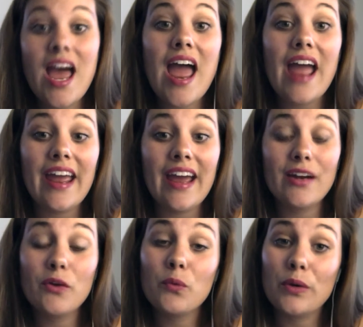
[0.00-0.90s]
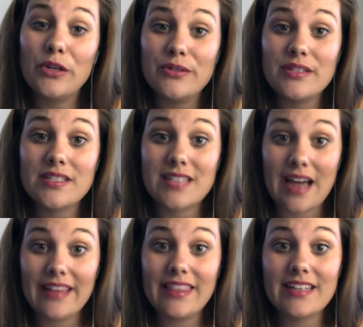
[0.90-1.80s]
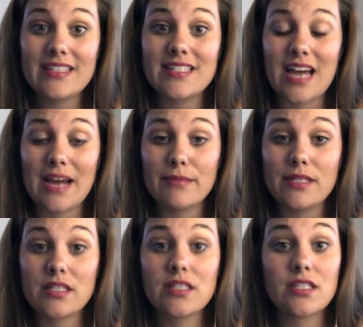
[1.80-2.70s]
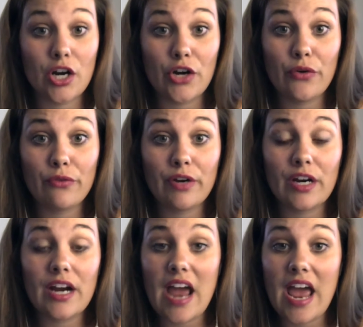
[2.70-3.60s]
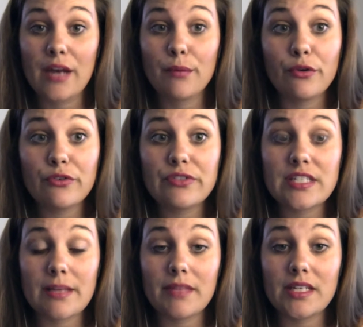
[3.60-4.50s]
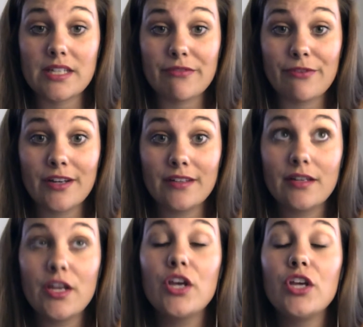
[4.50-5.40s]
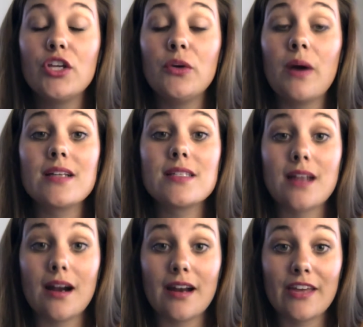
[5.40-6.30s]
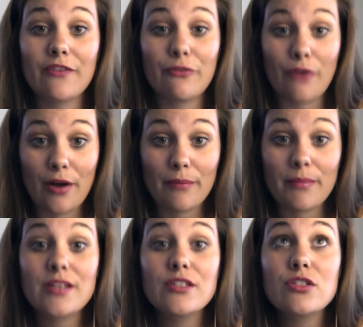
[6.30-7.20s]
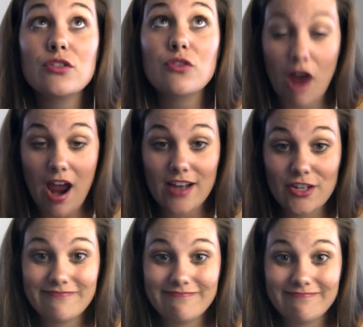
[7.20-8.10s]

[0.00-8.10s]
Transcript: And when you decide that it's time to start over and move to something different, you are starting from scratch.